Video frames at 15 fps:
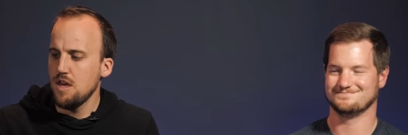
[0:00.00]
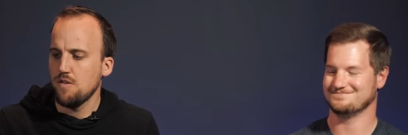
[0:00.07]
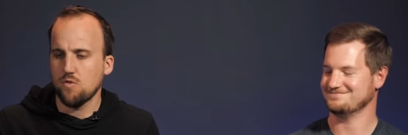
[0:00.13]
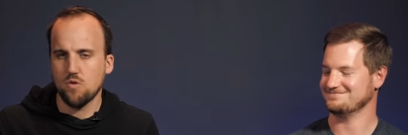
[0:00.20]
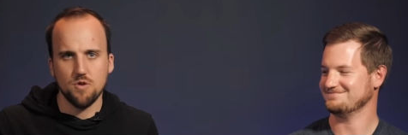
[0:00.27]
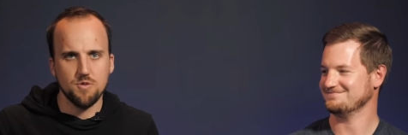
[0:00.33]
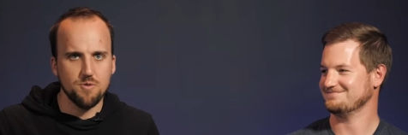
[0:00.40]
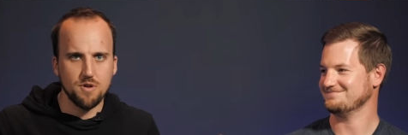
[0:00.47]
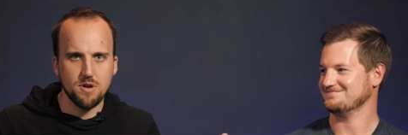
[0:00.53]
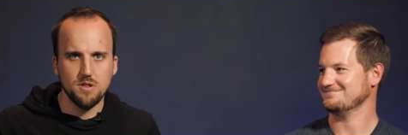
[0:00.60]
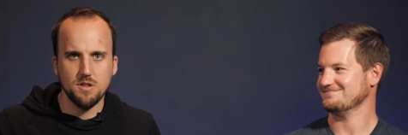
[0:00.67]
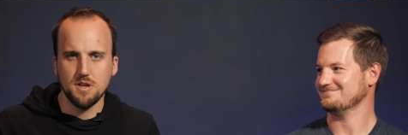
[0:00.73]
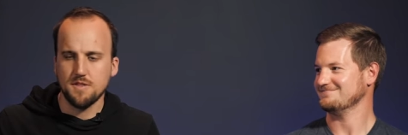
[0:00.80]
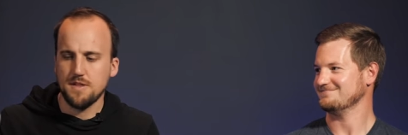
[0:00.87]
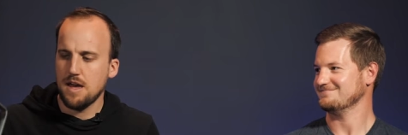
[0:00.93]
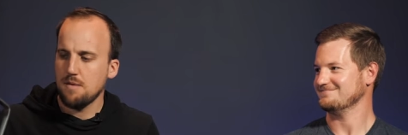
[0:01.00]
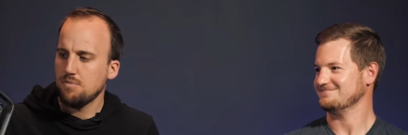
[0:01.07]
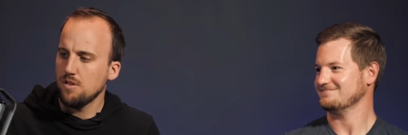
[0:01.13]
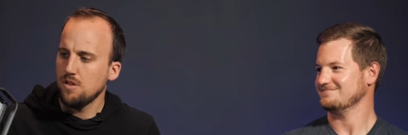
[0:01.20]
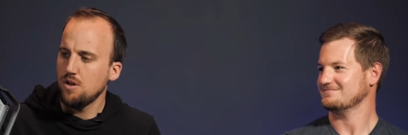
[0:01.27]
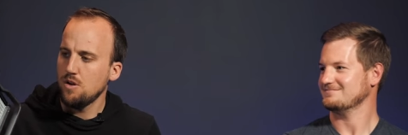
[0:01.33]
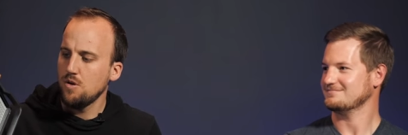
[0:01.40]
Speaker 1: Of course, we're gonna link that
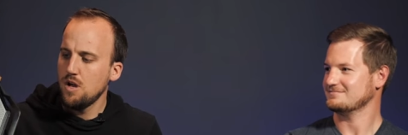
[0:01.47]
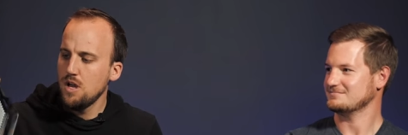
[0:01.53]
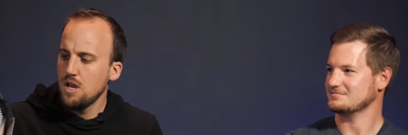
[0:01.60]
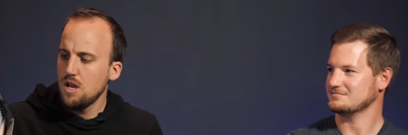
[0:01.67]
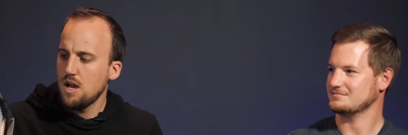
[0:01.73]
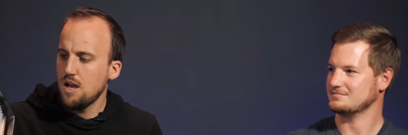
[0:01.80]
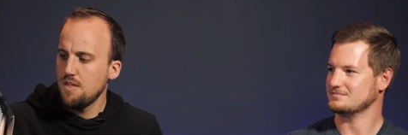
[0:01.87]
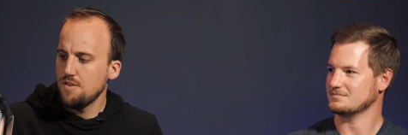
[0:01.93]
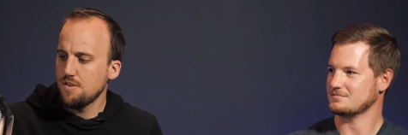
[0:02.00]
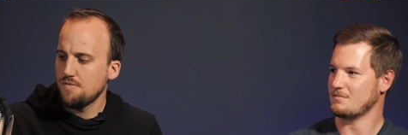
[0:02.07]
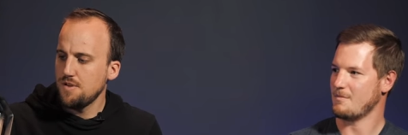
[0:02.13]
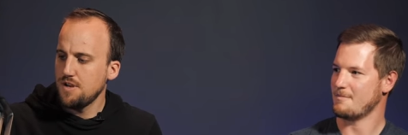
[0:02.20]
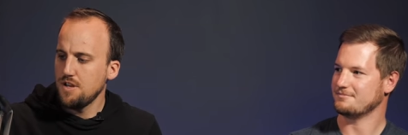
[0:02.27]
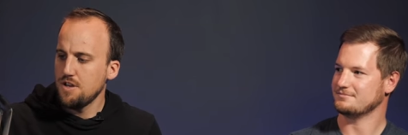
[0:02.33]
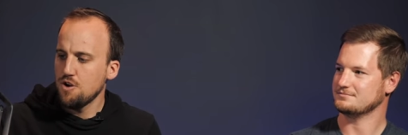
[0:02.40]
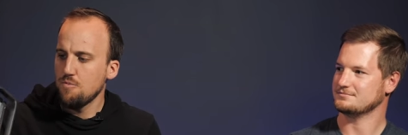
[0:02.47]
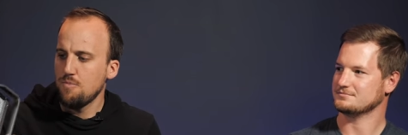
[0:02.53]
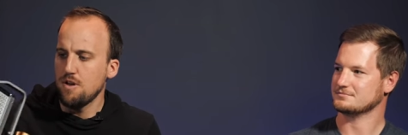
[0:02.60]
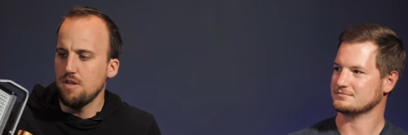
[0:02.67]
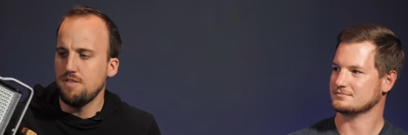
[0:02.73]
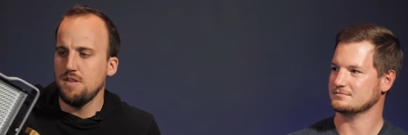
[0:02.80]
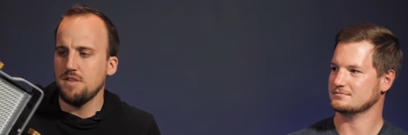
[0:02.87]
below uh, this video,
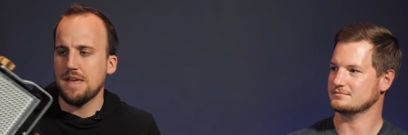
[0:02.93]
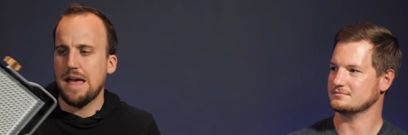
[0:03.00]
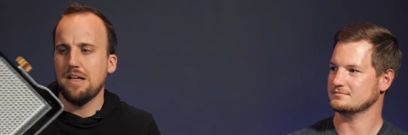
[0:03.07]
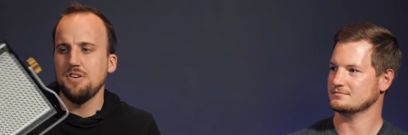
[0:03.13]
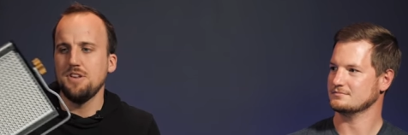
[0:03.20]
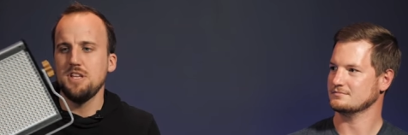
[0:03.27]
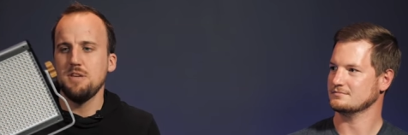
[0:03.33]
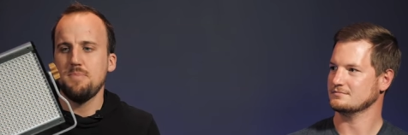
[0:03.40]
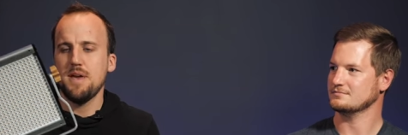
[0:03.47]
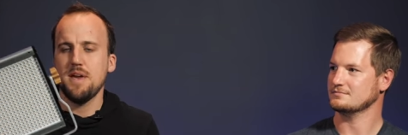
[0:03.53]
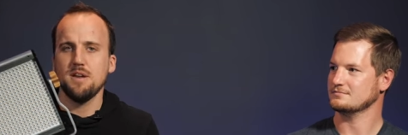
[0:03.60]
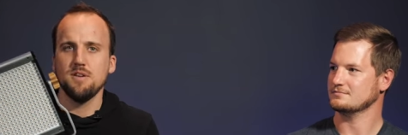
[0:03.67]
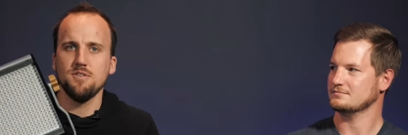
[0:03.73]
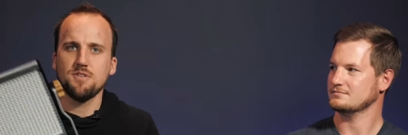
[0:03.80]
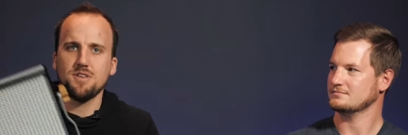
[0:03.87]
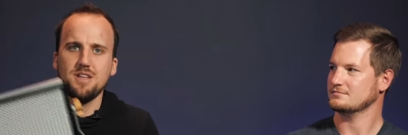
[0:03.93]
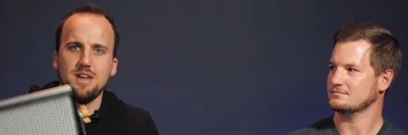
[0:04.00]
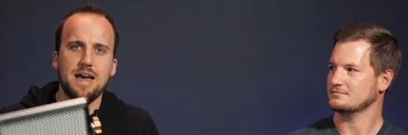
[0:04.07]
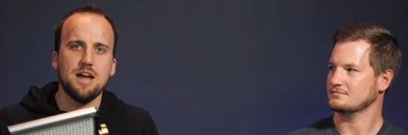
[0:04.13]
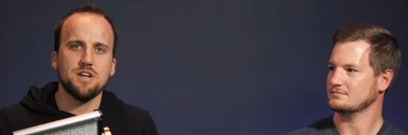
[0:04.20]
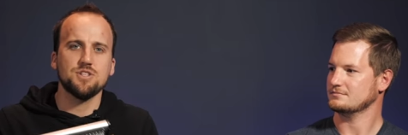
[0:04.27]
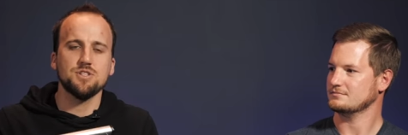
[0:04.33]
but these L E D panels can
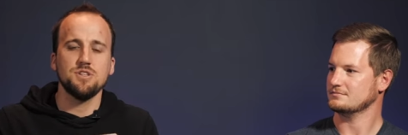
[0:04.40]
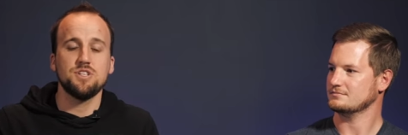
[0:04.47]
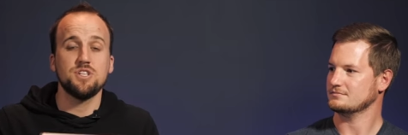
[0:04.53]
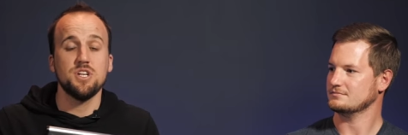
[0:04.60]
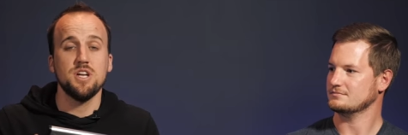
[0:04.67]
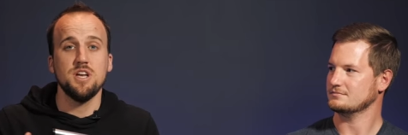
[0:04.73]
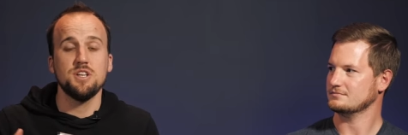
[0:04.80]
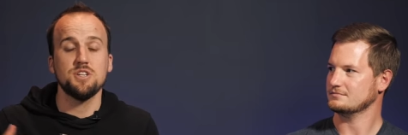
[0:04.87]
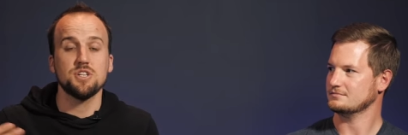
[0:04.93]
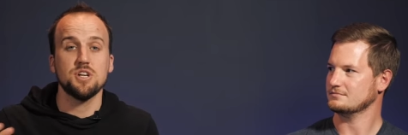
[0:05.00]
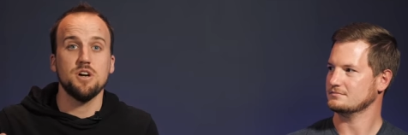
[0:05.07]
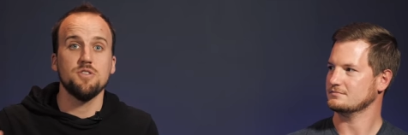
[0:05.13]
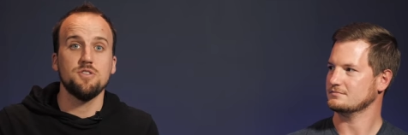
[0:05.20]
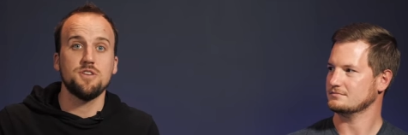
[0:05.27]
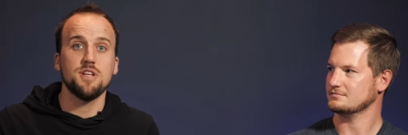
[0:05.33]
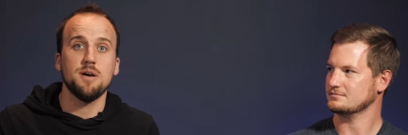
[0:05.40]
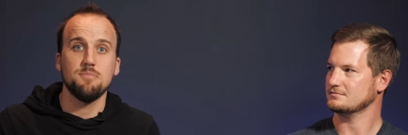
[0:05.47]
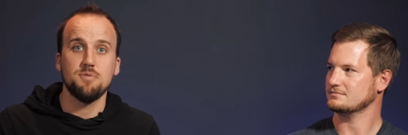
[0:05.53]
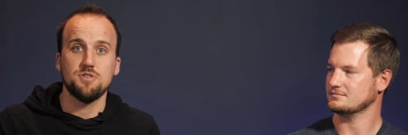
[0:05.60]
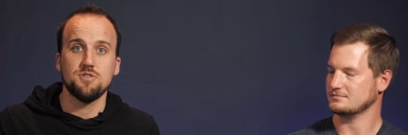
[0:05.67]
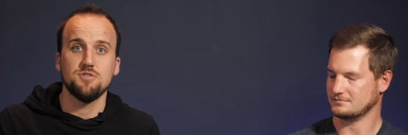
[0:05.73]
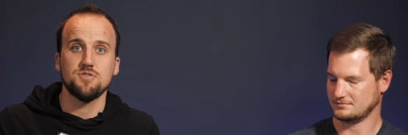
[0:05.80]
actually change color
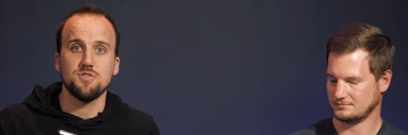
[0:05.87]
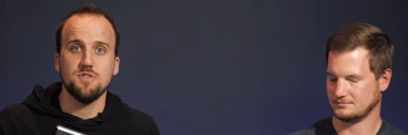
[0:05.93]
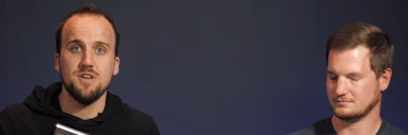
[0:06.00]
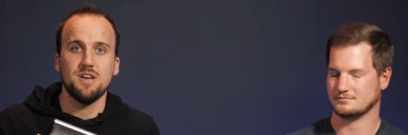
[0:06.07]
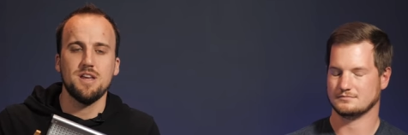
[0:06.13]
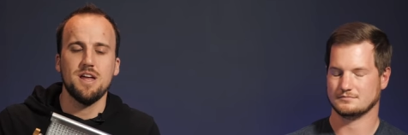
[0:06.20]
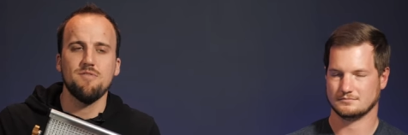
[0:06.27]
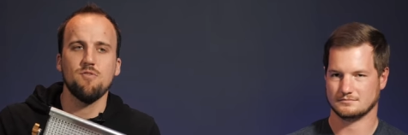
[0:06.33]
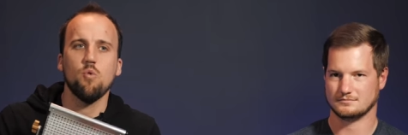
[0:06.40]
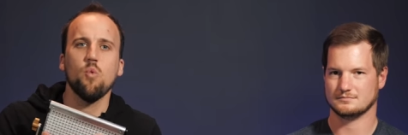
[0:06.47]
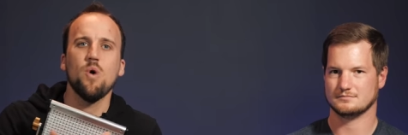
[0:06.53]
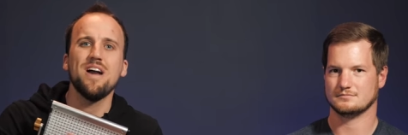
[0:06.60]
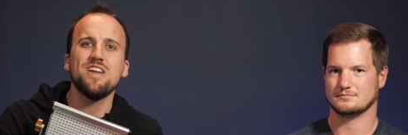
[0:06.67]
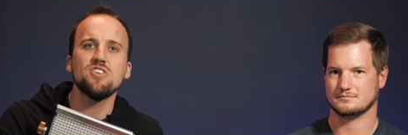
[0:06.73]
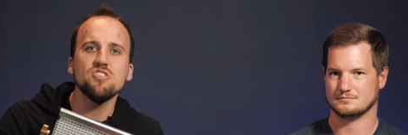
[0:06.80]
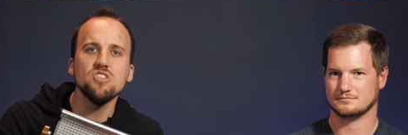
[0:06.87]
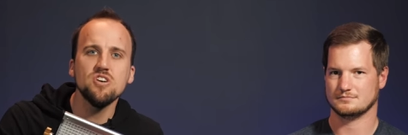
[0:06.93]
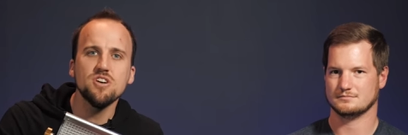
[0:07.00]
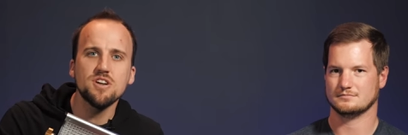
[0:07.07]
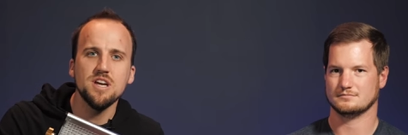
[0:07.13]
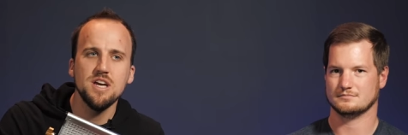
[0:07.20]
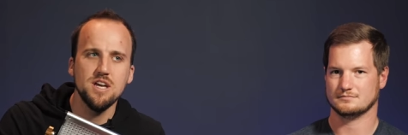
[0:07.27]
temperature. So they can have a whiter
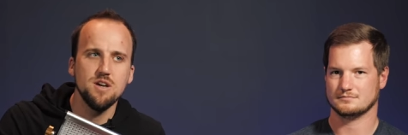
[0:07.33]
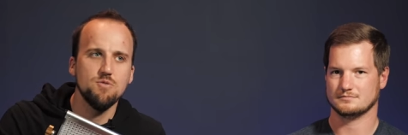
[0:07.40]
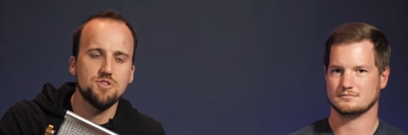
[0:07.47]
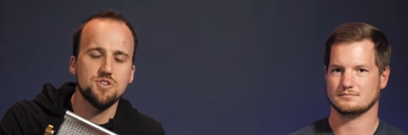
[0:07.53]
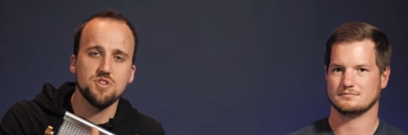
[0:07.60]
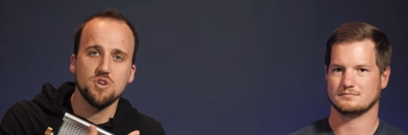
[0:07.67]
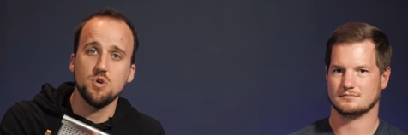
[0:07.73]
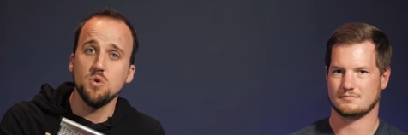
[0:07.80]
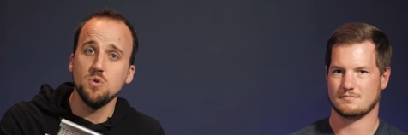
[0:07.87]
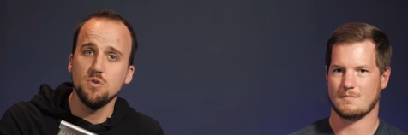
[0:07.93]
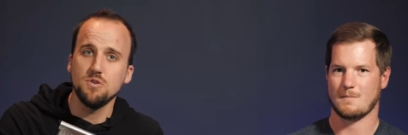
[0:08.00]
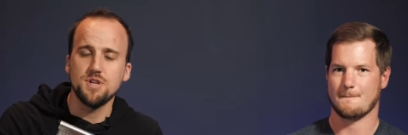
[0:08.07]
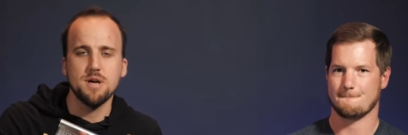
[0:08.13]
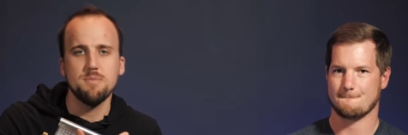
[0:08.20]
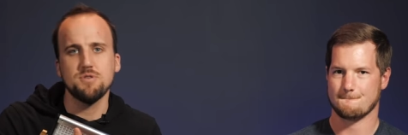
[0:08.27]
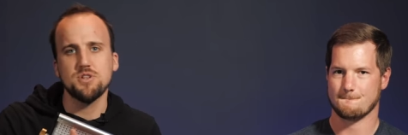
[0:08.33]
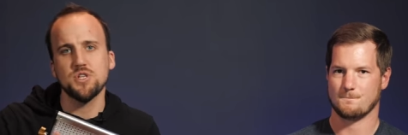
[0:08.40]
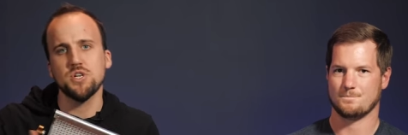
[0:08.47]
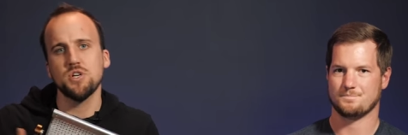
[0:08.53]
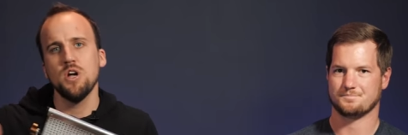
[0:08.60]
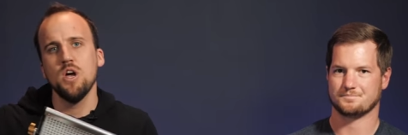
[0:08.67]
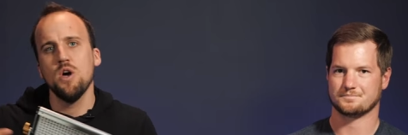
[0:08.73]
look, which is a cooler
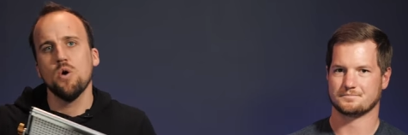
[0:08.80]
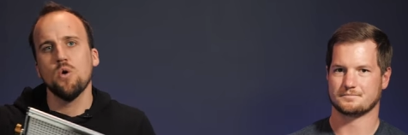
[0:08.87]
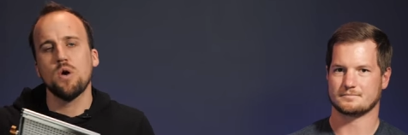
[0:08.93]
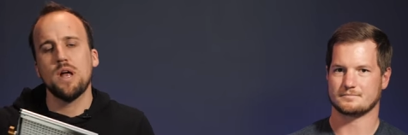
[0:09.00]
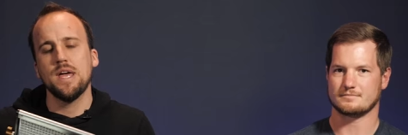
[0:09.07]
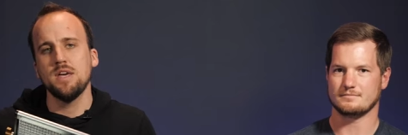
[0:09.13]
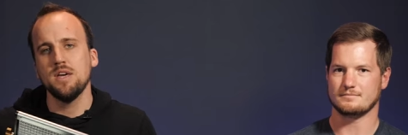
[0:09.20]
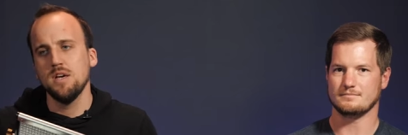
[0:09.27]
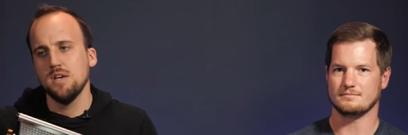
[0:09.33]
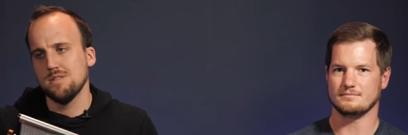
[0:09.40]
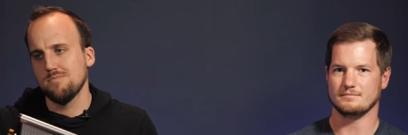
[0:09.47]
temperature, or a